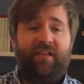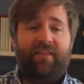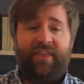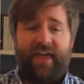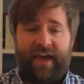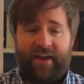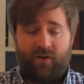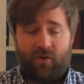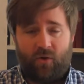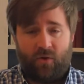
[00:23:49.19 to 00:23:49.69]

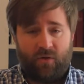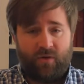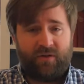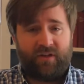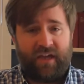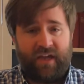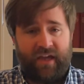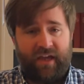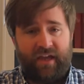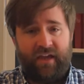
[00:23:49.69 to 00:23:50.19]
that
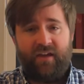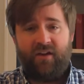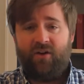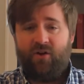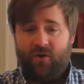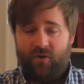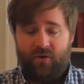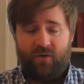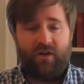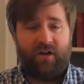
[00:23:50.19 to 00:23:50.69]
old king
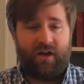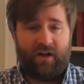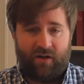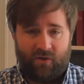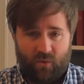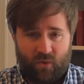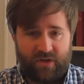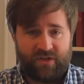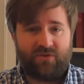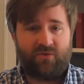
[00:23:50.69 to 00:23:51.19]
who
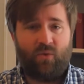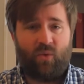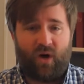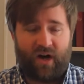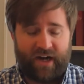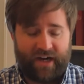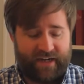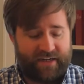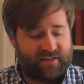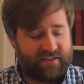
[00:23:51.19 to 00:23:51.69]
was
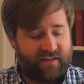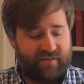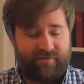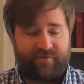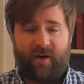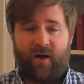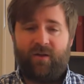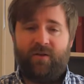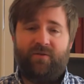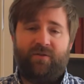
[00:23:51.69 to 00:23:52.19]
wise and
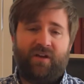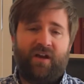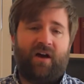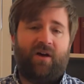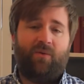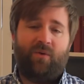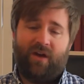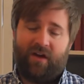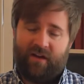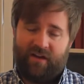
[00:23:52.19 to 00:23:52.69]
followed
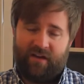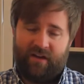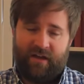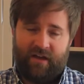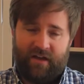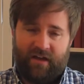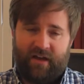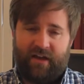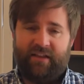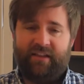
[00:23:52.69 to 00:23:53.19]
Yahweh,
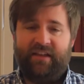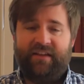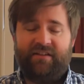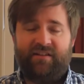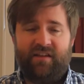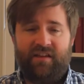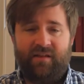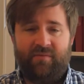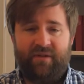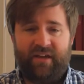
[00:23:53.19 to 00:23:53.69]
at
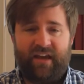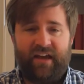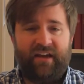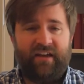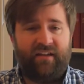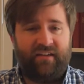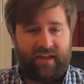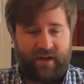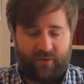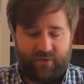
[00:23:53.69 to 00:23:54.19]
least in the
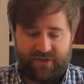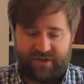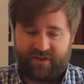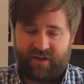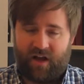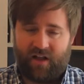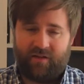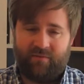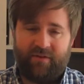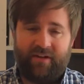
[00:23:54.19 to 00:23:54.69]
beginning, that was
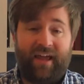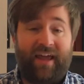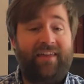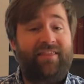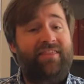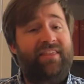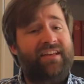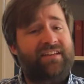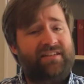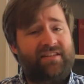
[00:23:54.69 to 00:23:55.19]
Solomon,
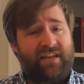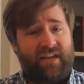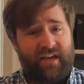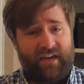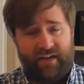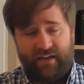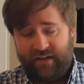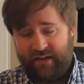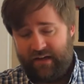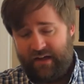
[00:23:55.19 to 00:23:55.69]
and this
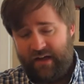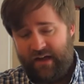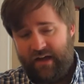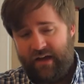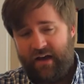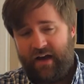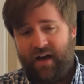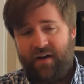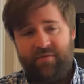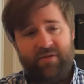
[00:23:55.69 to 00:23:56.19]
king
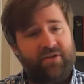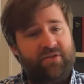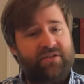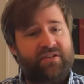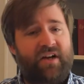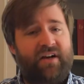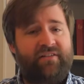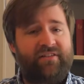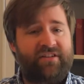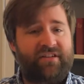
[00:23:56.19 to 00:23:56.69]
who
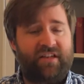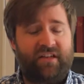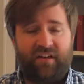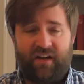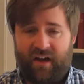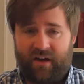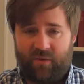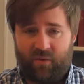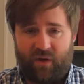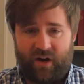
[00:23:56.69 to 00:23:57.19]
is obviously
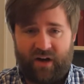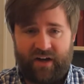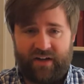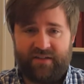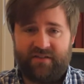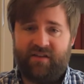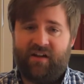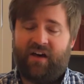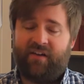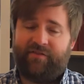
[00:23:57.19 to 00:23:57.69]
not
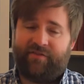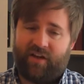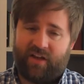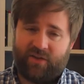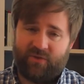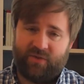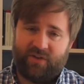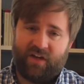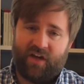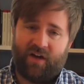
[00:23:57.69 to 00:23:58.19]
wise, not
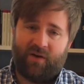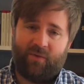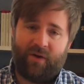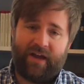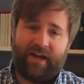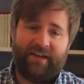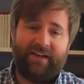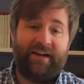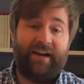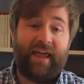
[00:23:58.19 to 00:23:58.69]
following
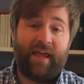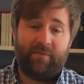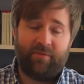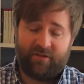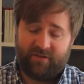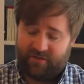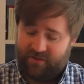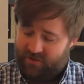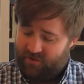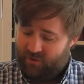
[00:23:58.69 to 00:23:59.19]
Yahweh, and
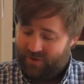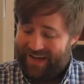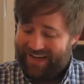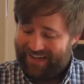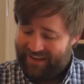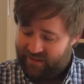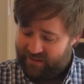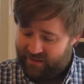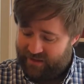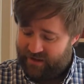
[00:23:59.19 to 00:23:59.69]
unable to do
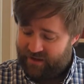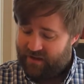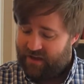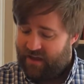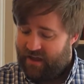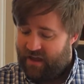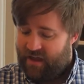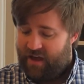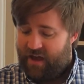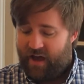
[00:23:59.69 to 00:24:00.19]
anything
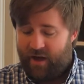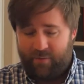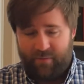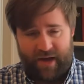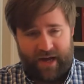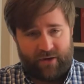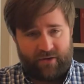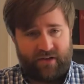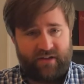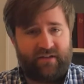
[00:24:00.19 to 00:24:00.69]

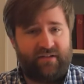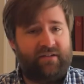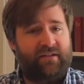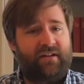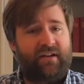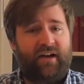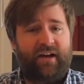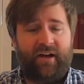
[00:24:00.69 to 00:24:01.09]
about it.